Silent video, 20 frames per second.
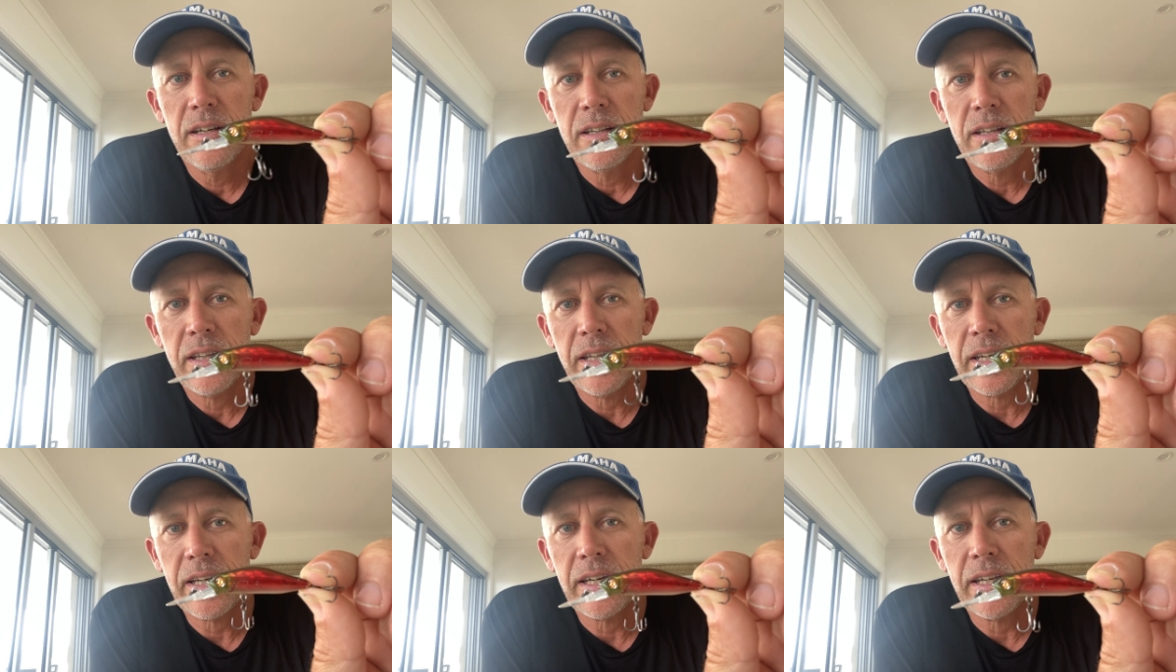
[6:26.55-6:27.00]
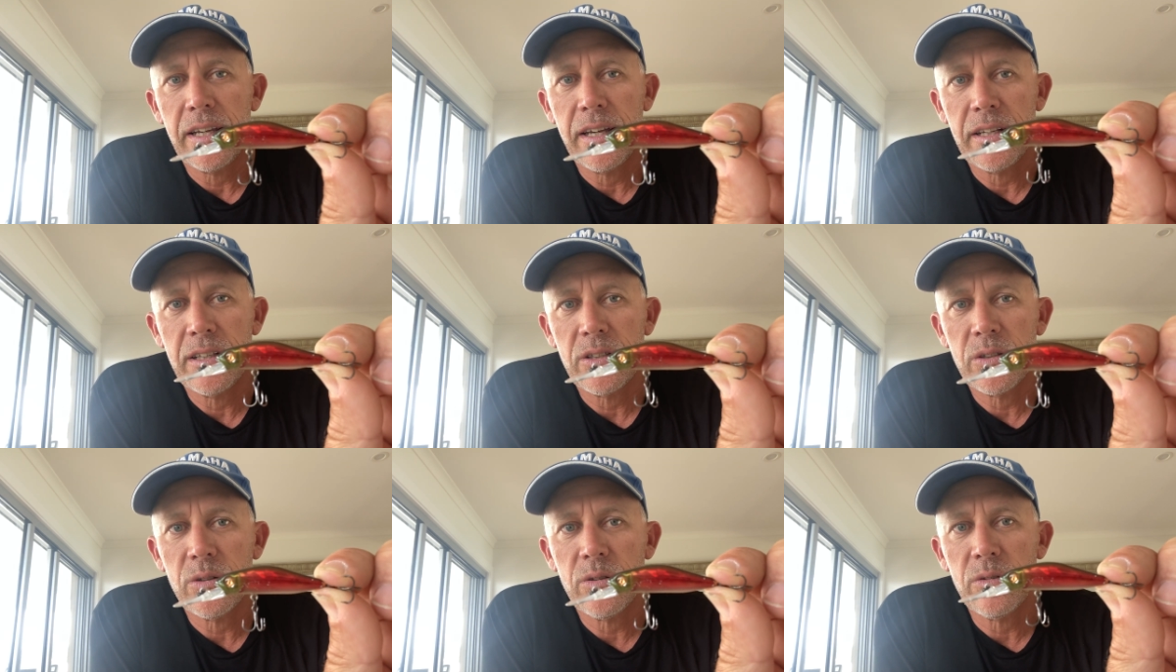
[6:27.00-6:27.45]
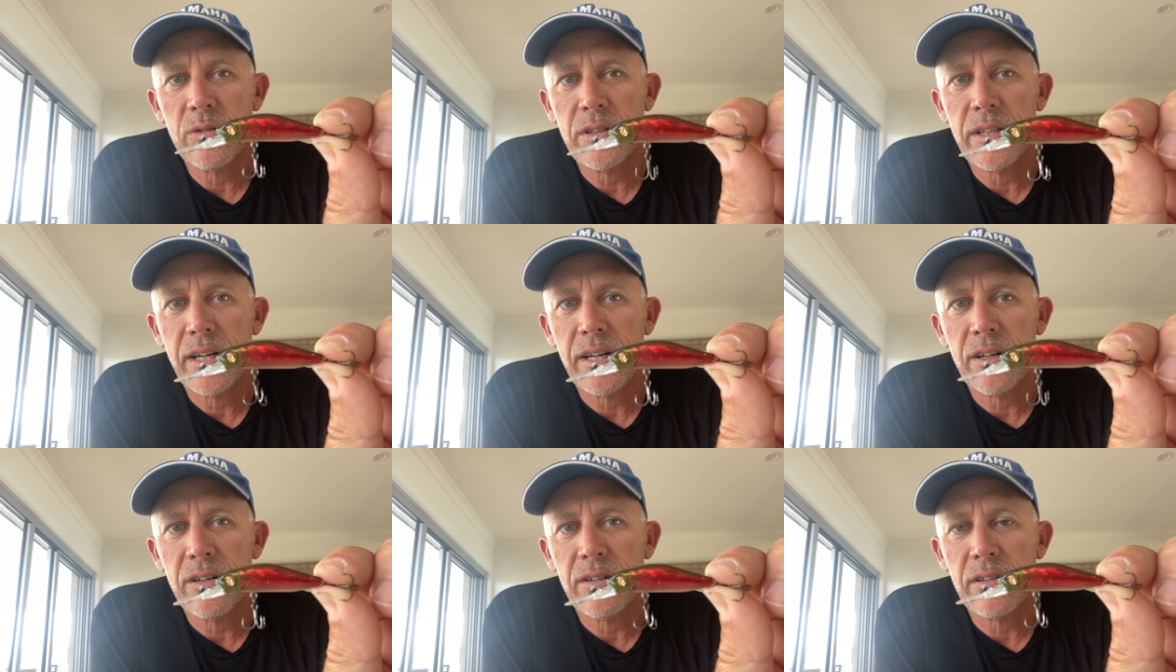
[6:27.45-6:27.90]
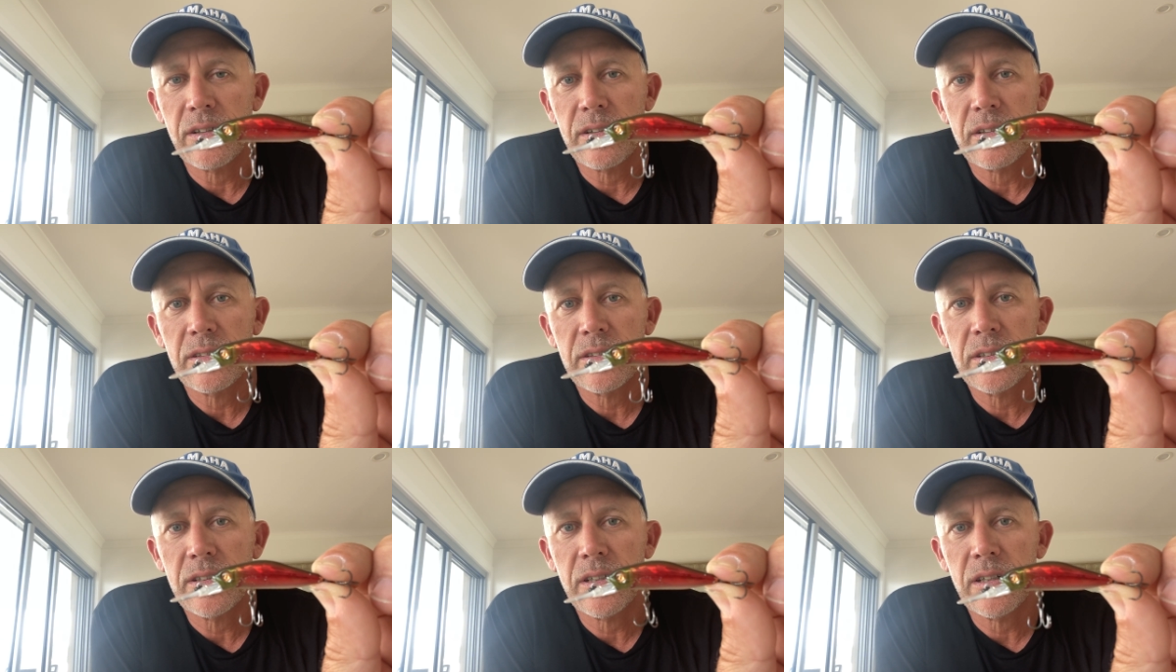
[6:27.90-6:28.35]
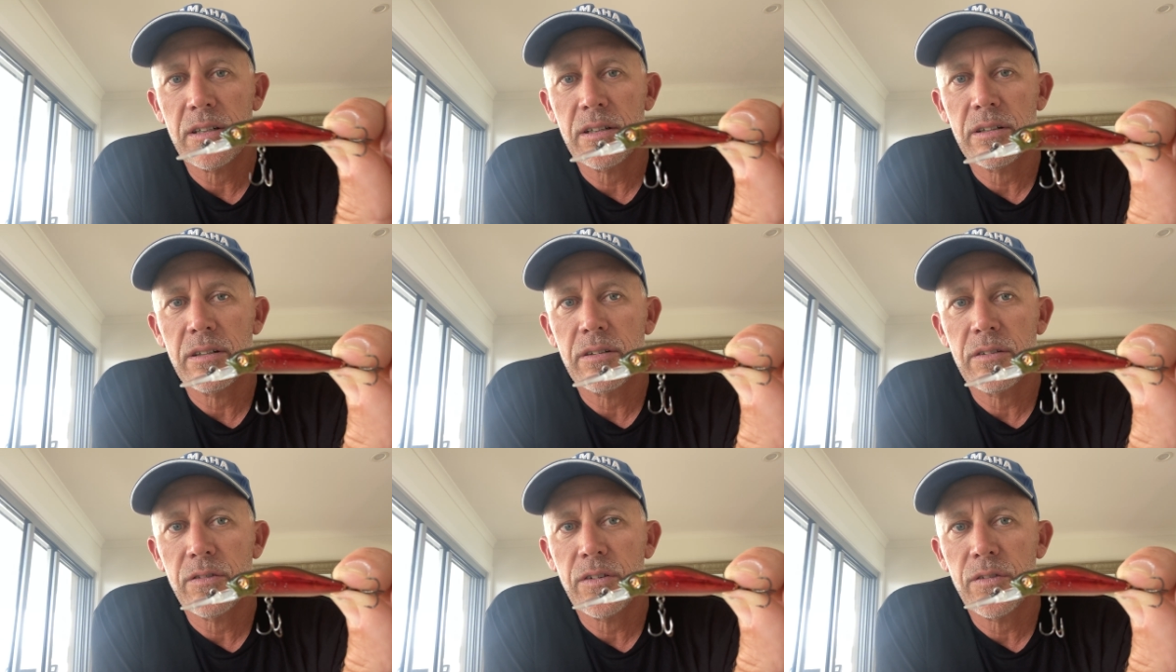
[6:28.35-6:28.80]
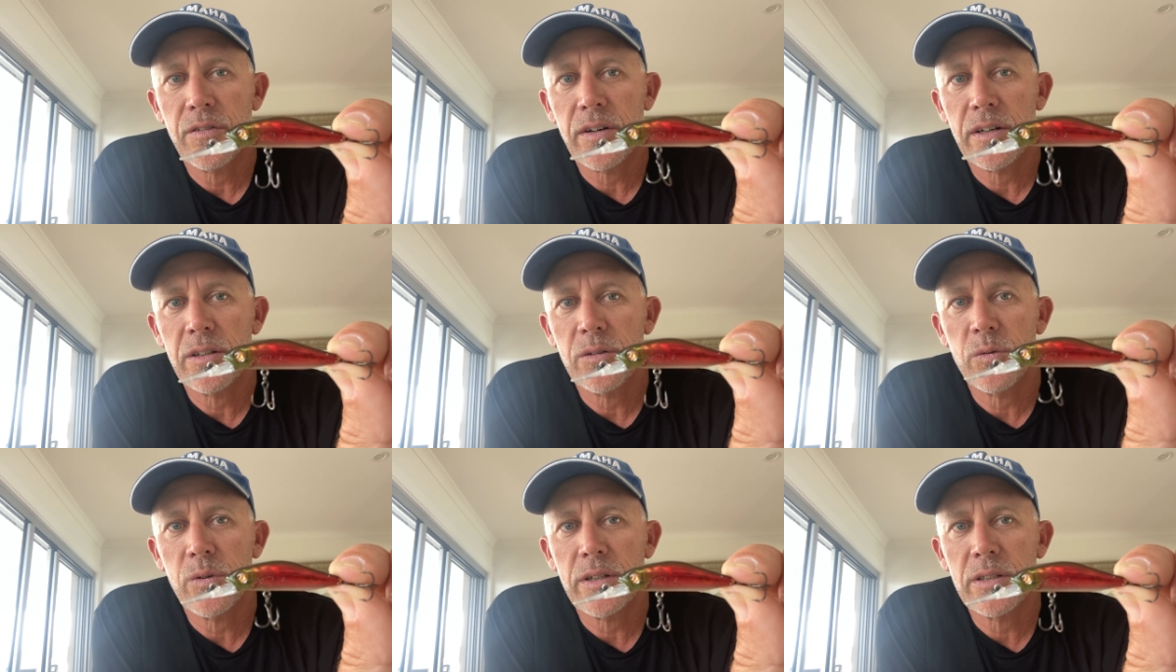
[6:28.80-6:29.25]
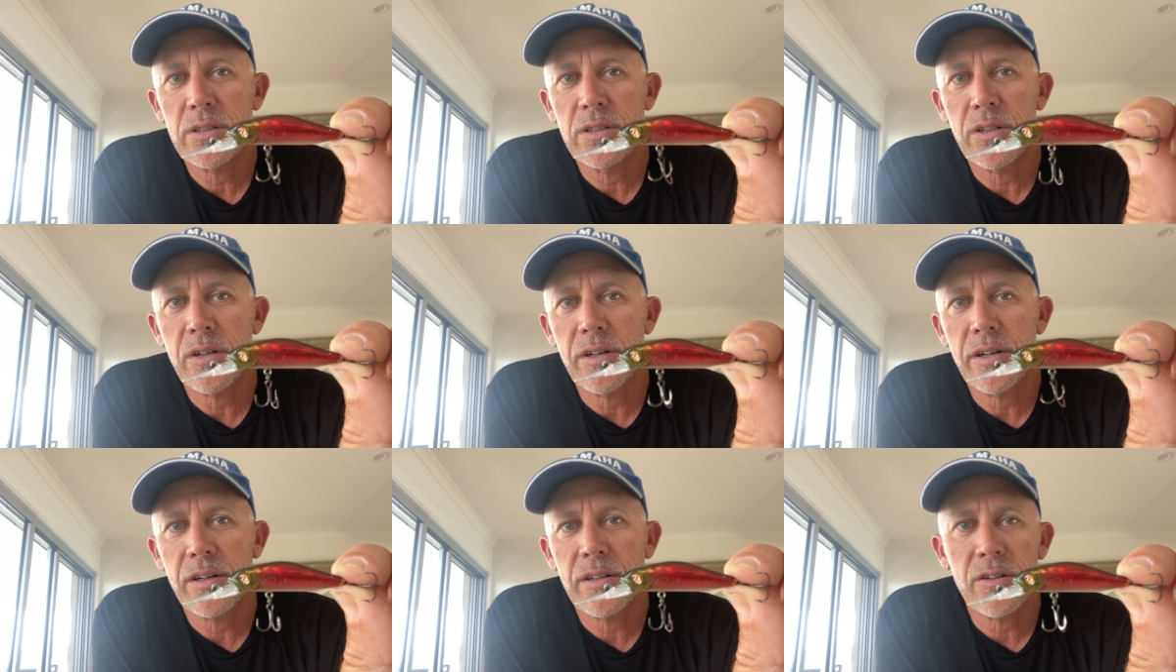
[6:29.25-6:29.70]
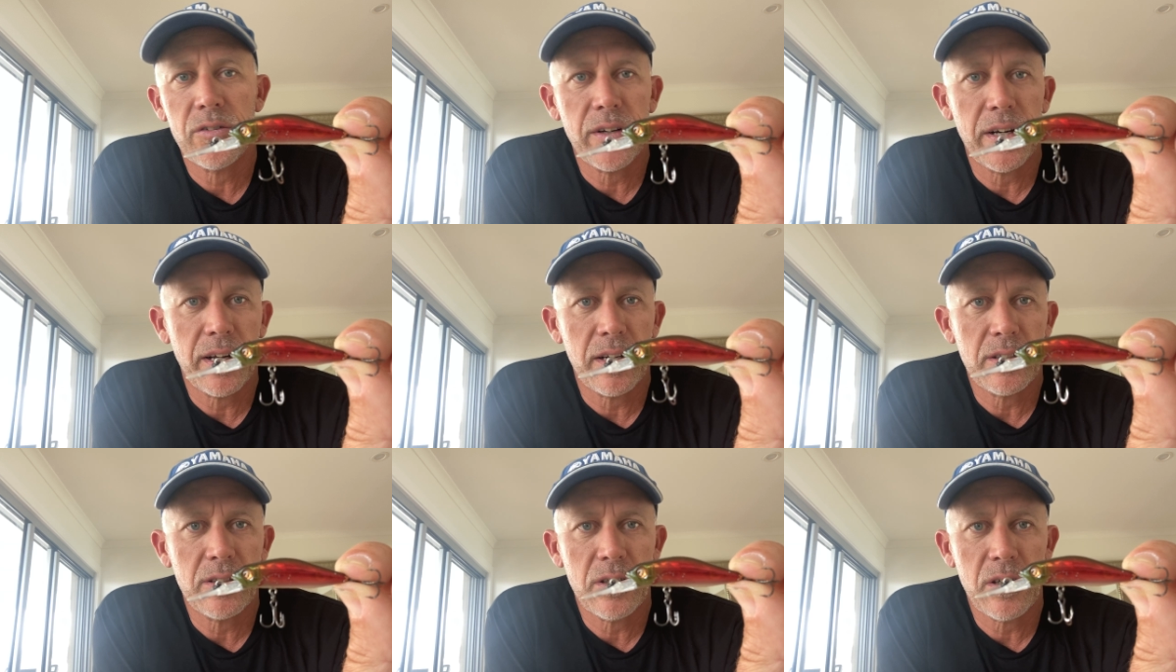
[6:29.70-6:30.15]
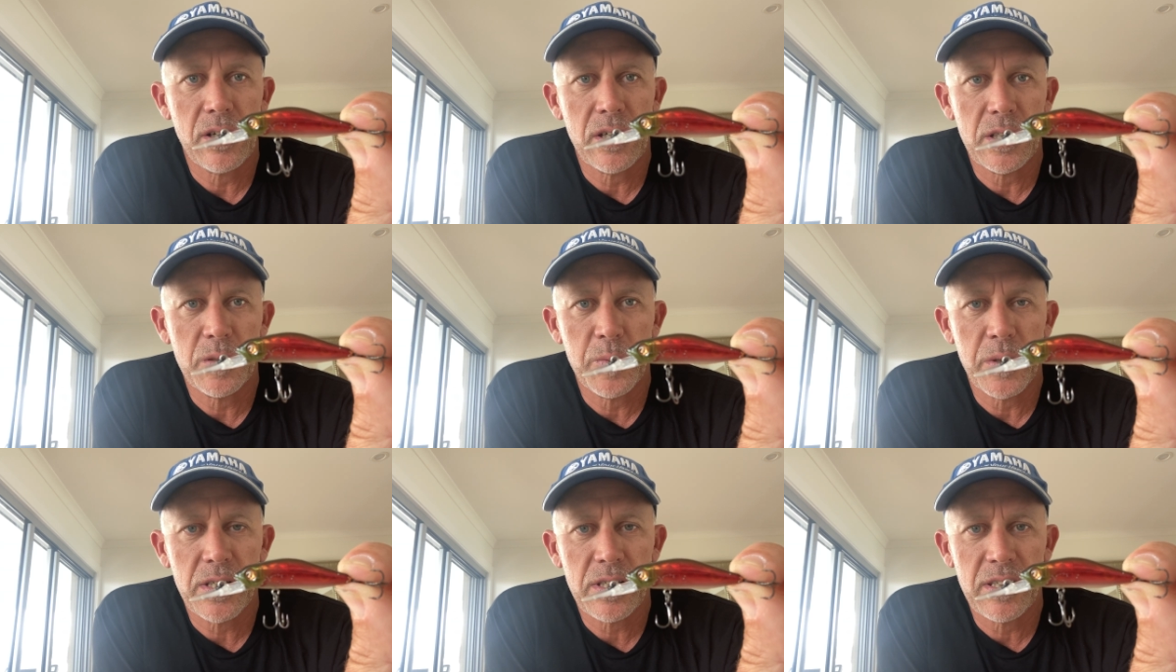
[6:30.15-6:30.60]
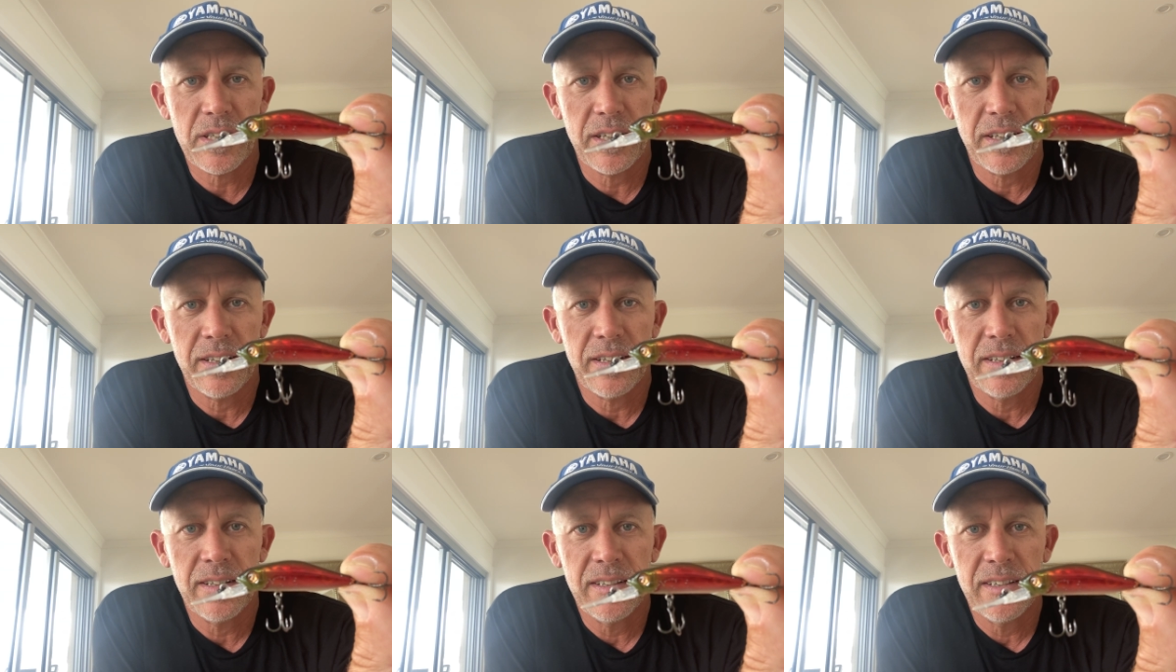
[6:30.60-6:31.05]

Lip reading: They get hit all day long. So if you find the water's dirty on the run out tide especially,